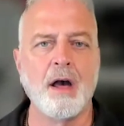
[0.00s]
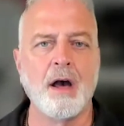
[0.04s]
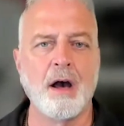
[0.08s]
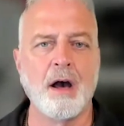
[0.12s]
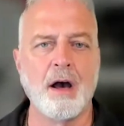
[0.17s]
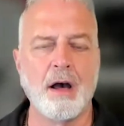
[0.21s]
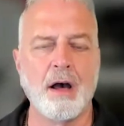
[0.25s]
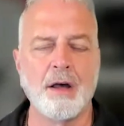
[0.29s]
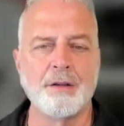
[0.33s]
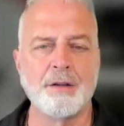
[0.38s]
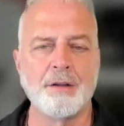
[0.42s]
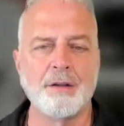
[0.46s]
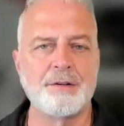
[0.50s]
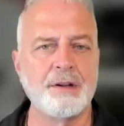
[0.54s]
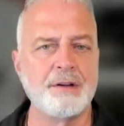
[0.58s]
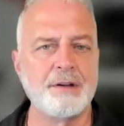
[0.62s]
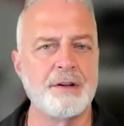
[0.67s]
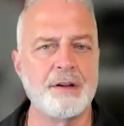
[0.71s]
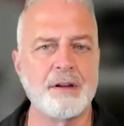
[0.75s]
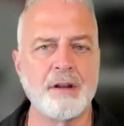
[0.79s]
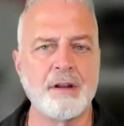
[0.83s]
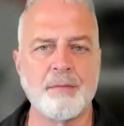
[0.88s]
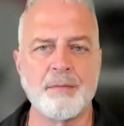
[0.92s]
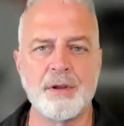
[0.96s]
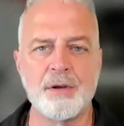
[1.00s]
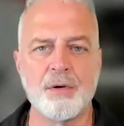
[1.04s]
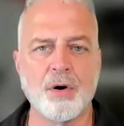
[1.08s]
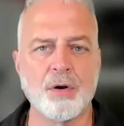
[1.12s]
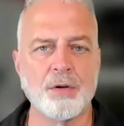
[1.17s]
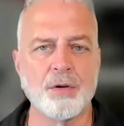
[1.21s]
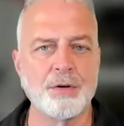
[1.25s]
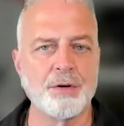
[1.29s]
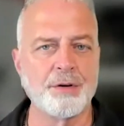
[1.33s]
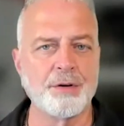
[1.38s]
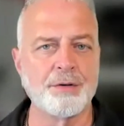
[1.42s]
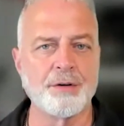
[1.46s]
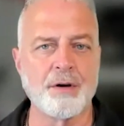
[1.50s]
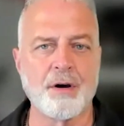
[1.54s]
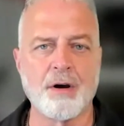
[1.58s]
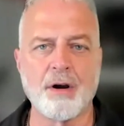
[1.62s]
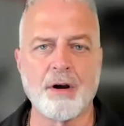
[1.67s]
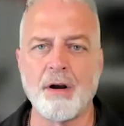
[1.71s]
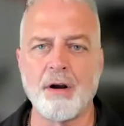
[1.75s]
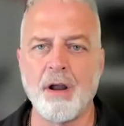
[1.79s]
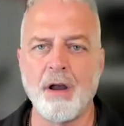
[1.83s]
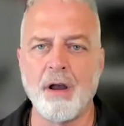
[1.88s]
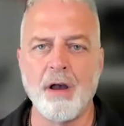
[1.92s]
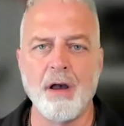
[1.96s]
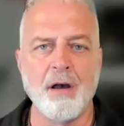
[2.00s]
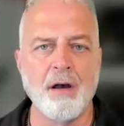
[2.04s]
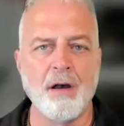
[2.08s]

uh, CCW holders are